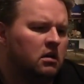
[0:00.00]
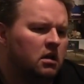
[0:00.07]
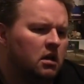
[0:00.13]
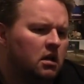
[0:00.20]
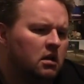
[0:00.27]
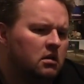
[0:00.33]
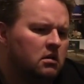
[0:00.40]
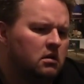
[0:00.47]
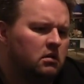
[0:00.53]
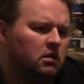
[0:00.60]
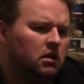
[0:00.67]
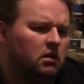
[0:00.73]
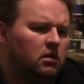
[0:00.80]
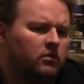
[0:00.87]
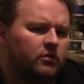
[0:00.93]
a
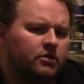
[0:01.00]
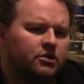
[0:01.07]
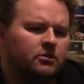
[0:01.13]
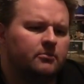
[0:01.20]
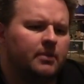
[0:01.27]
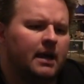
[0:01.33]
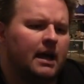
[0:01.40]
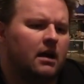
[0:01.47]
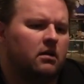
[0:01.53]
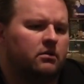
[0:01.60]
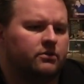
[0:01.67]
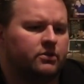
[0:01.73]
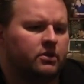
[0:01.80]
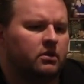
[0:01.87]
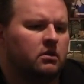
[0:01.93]
little over two
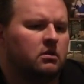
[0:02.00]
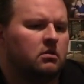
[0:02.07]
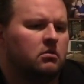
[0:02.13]
pounds